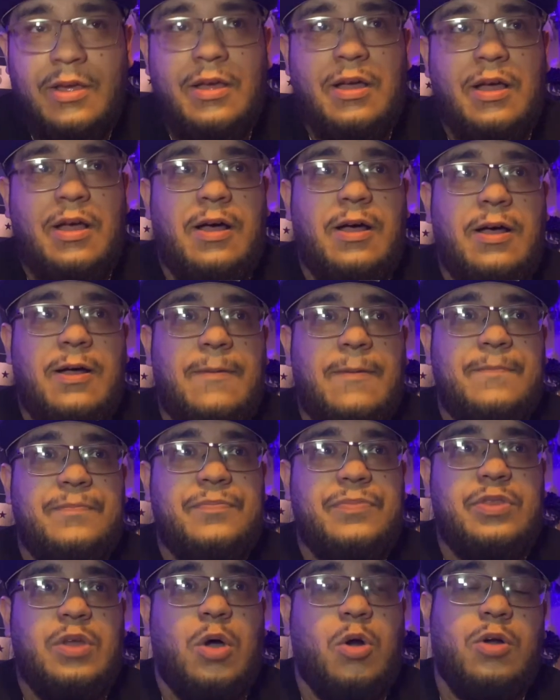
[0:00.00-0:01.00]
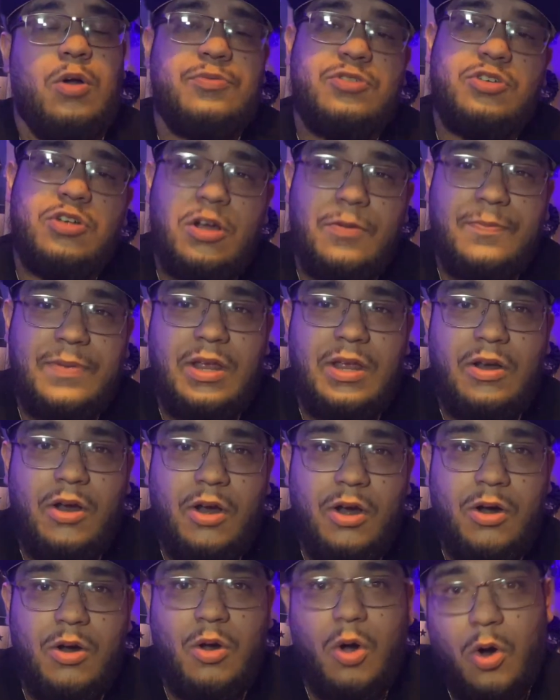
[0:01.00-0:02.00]
Armstrong being
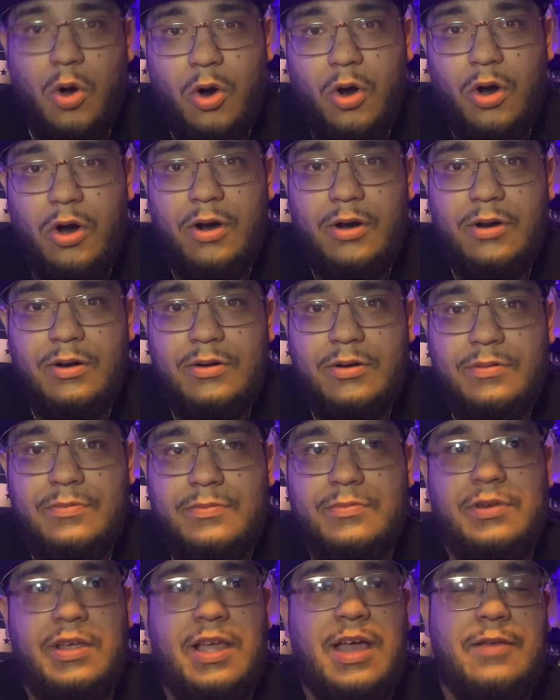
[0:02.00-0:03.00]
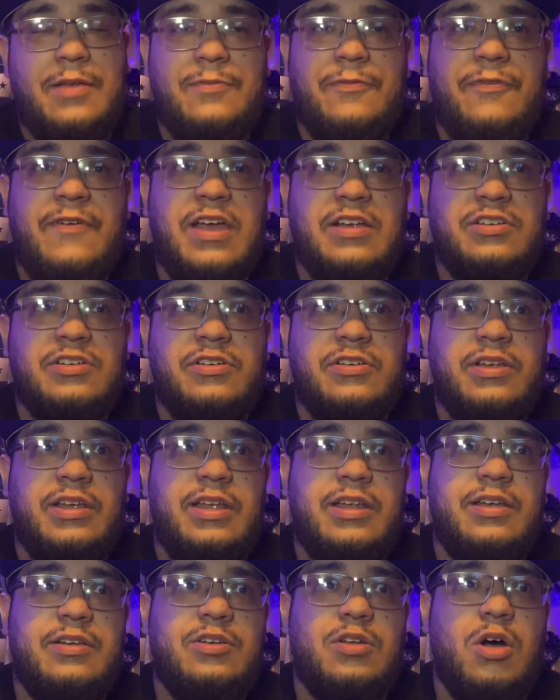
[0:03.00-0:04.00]
hurt, or you got to factor
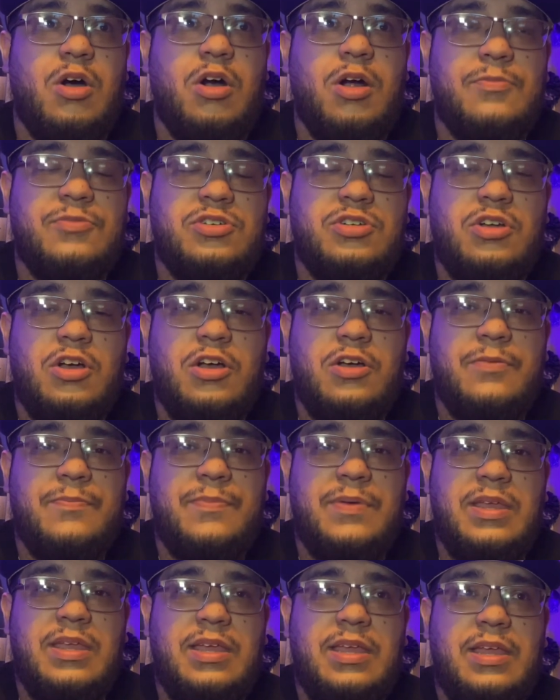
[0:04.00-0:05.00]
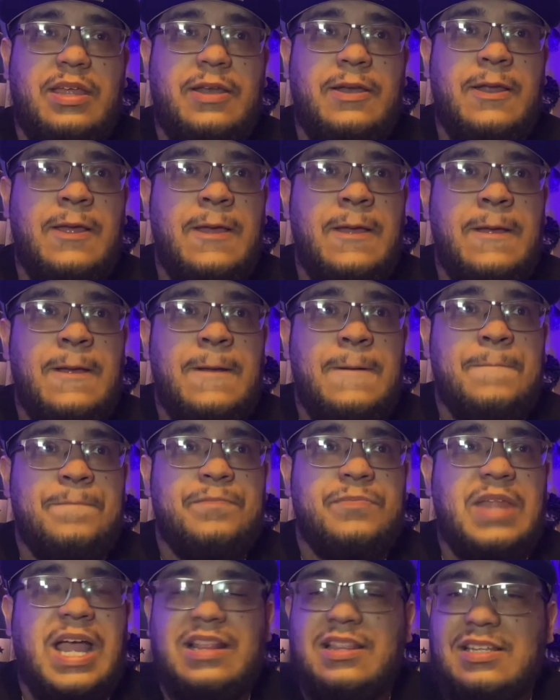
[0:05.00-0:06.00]
in Armstrong being
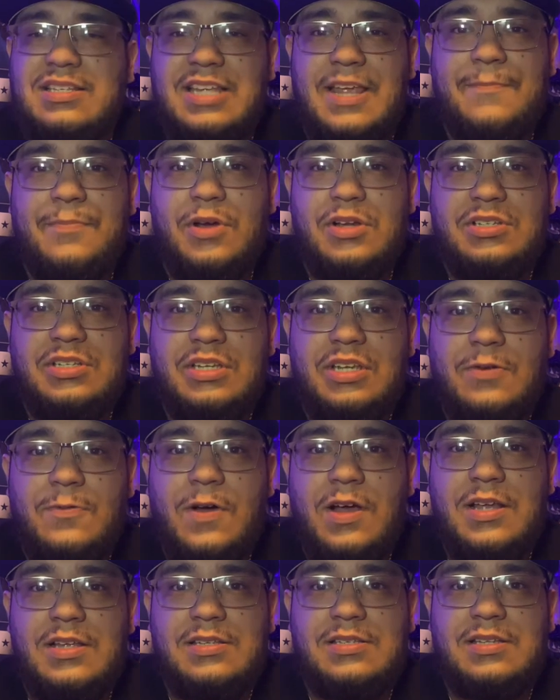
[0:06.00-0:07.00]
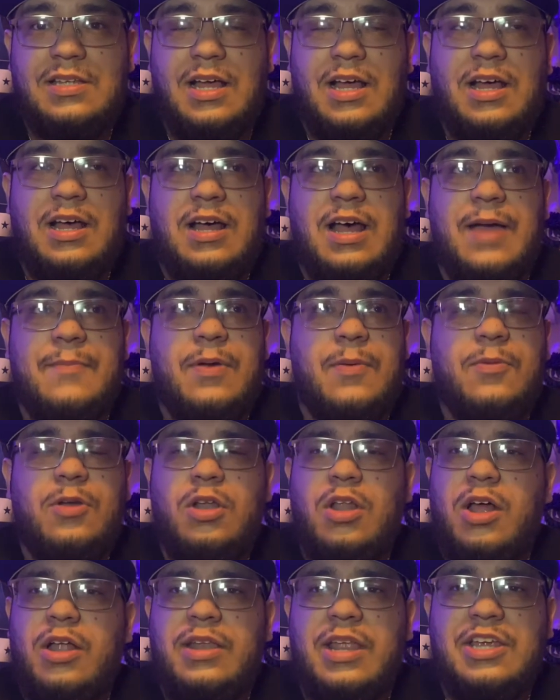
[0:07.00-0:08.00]
not the same person he was. I remember
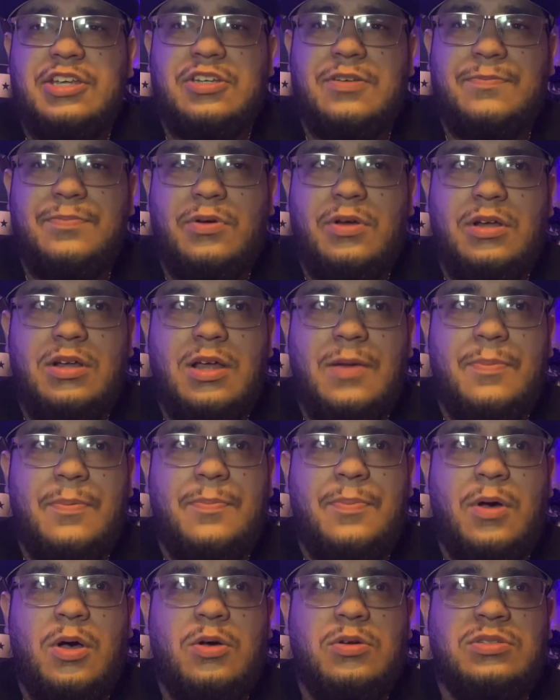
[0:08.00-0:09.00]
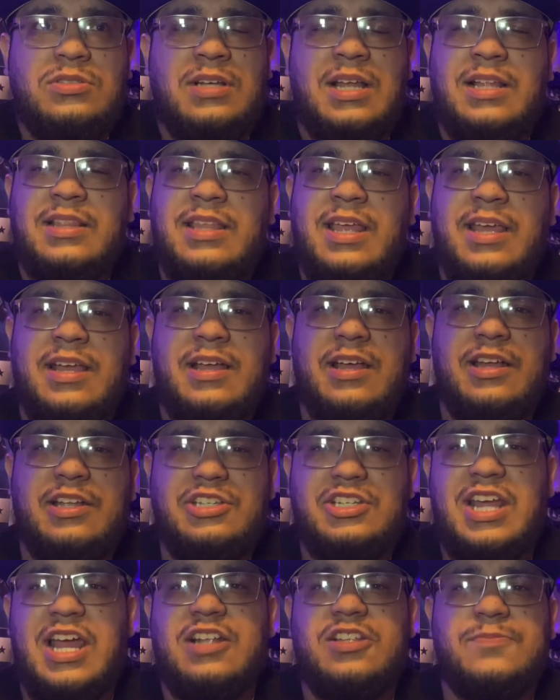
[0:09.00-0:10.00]
LawNation putting up a post, and I think
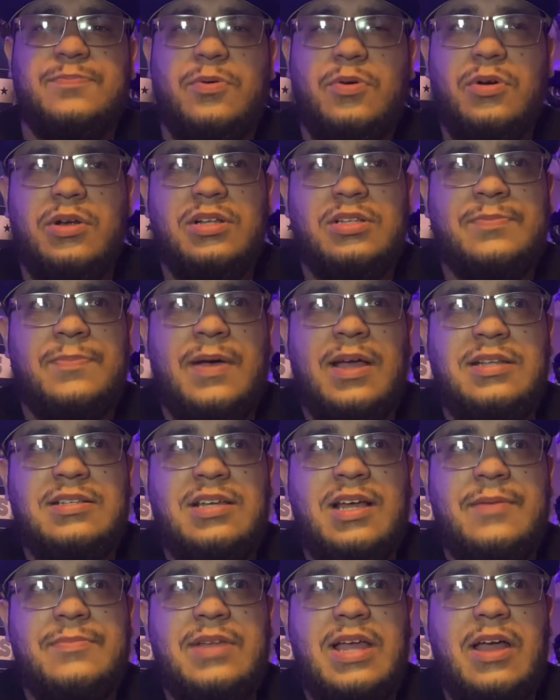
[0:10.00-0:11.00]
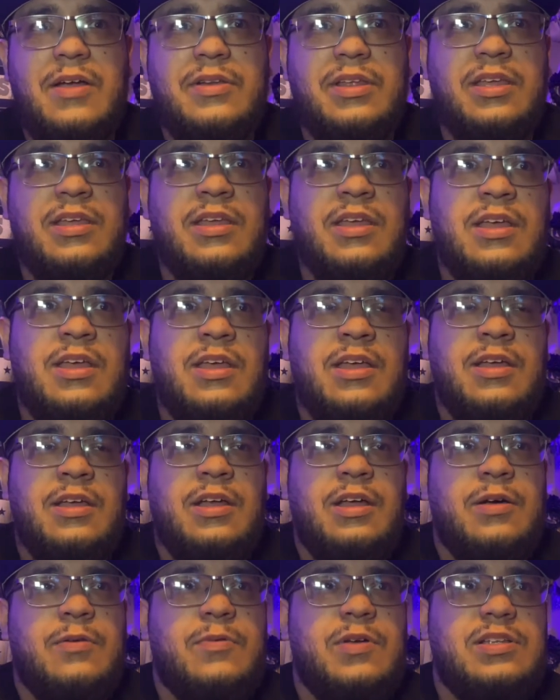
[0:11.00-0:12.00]
Chat Sports by Tom Downey
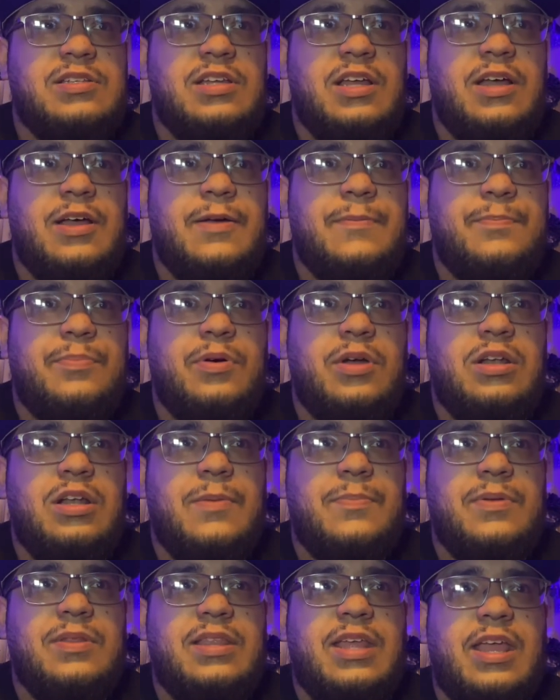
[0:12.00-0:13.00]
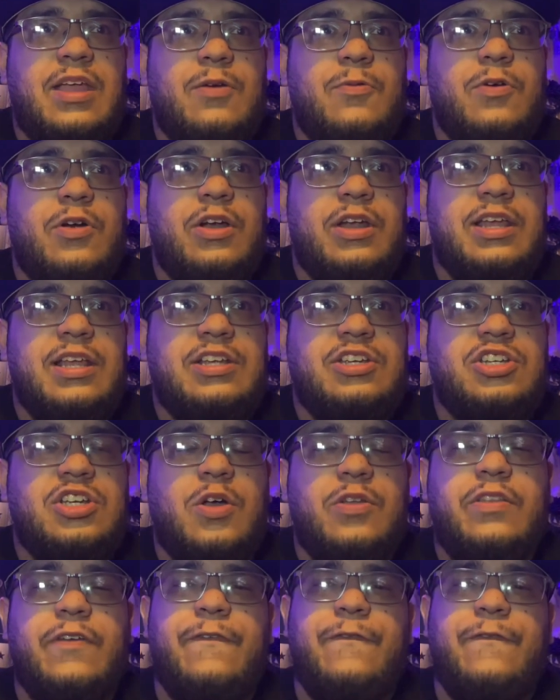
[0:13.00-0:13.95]
was putting up a thing where he showed the